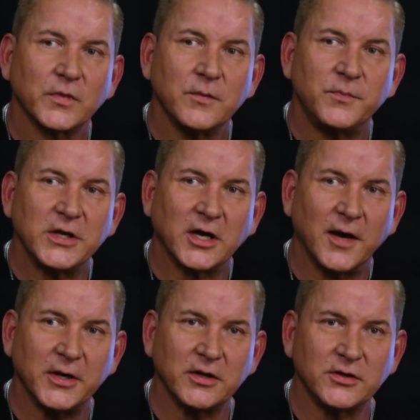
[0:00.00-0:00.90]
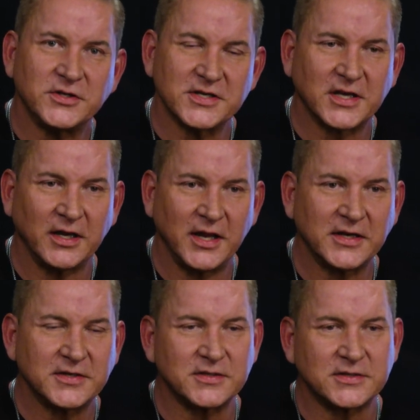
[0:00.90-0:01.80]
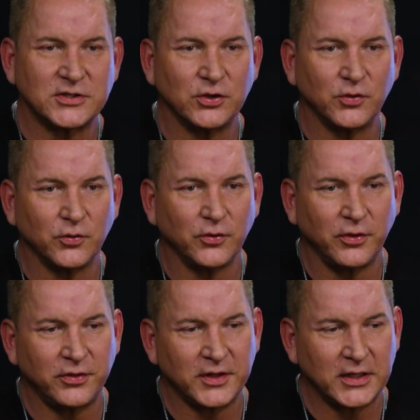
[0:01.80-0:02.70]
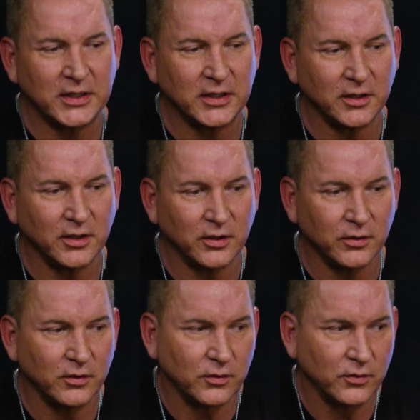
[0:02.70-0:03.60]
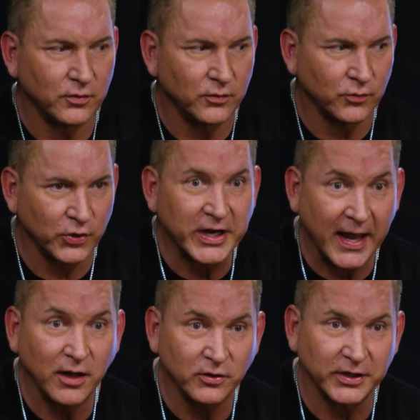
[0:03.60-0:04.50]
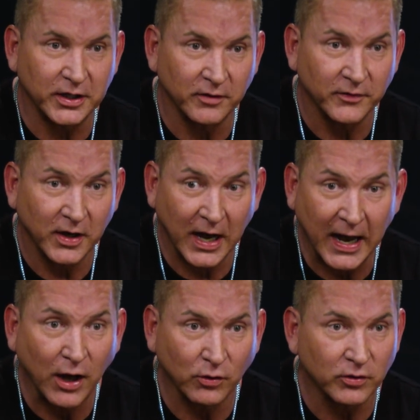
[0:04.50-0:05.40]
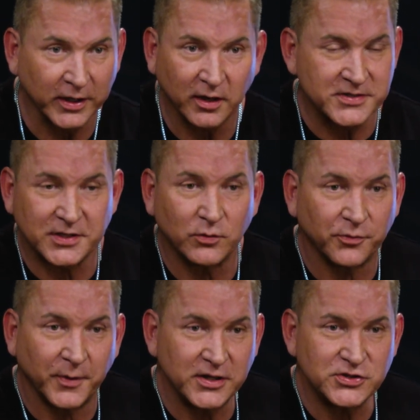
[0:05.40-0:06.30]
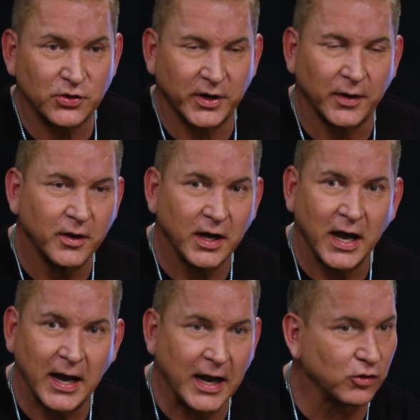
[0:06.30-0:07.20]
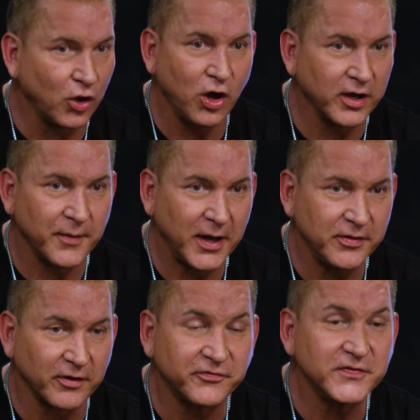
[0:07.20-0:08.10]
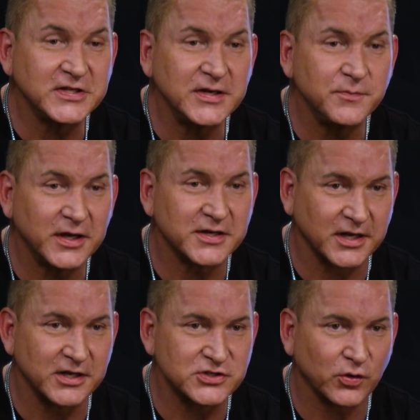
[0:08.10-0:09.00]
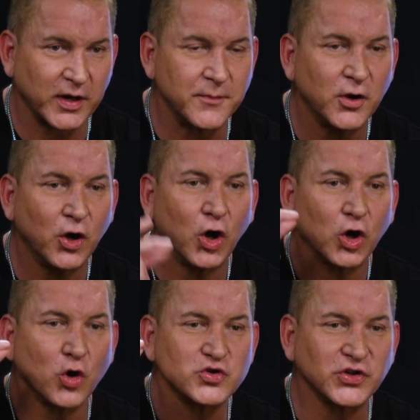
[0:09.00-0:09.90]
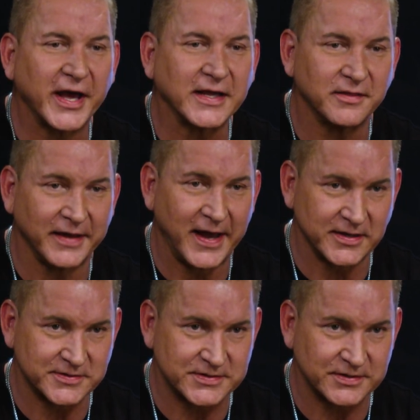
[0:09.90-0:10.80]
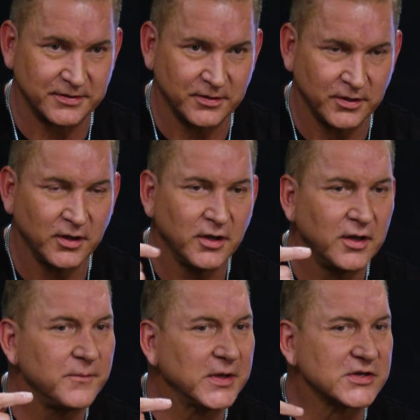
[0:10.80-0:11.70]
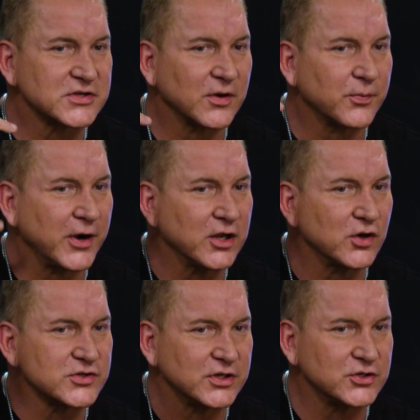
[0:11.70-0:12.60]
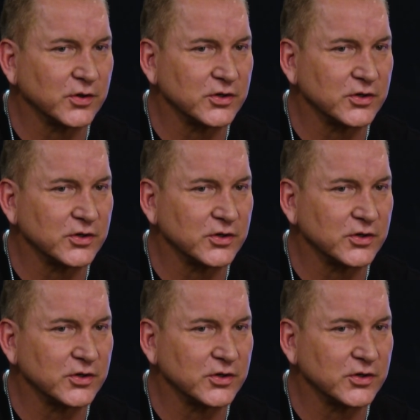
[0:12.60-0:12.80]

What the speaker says: becoming disconnected to the reality of how, like I said with my Instagram, how long I'm on there. 15 minutes on Instagram goes like that because our brain goes into